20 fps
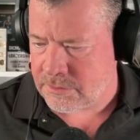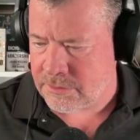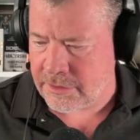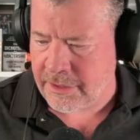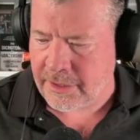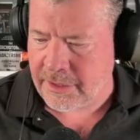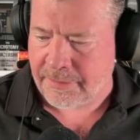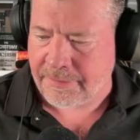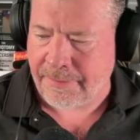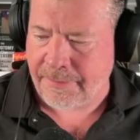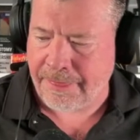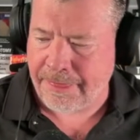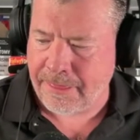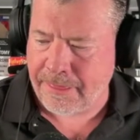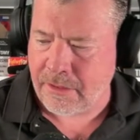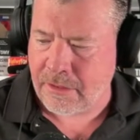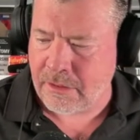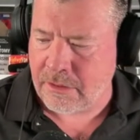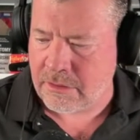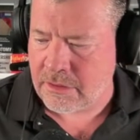Yeah,
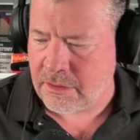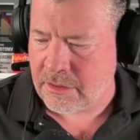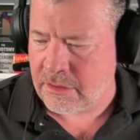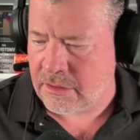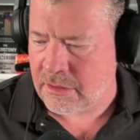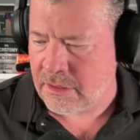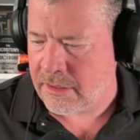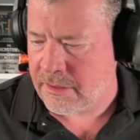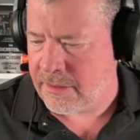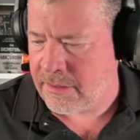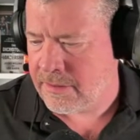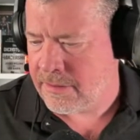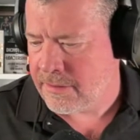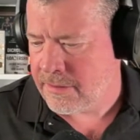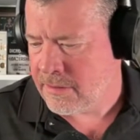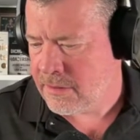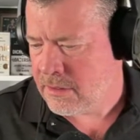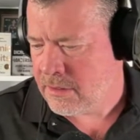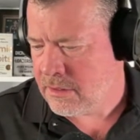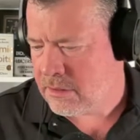
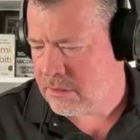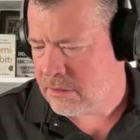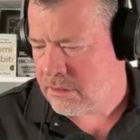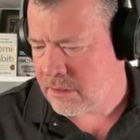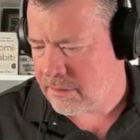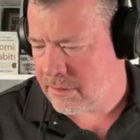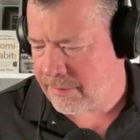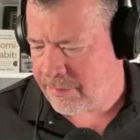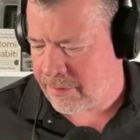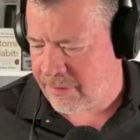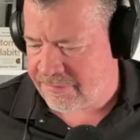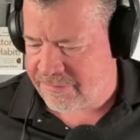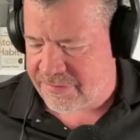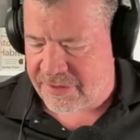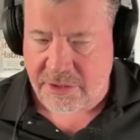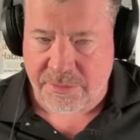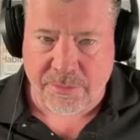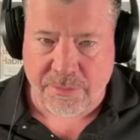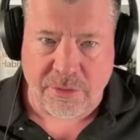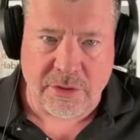got up on
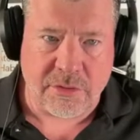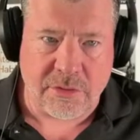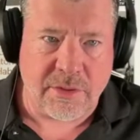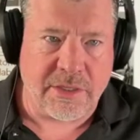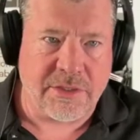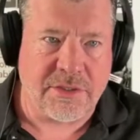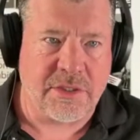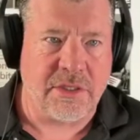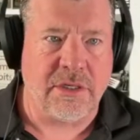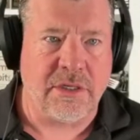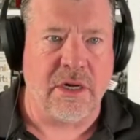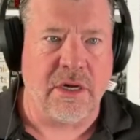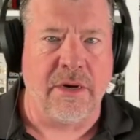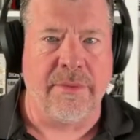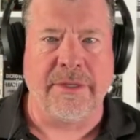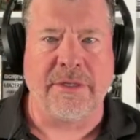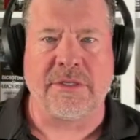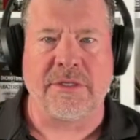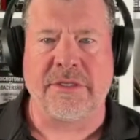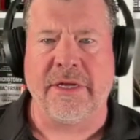Facebook, so I'll see
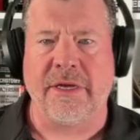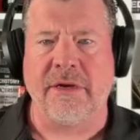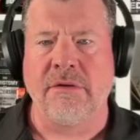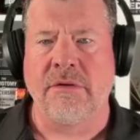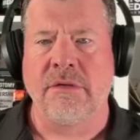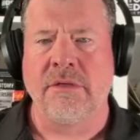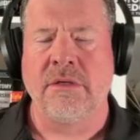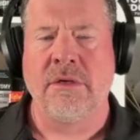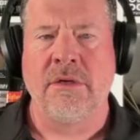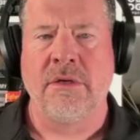comments now.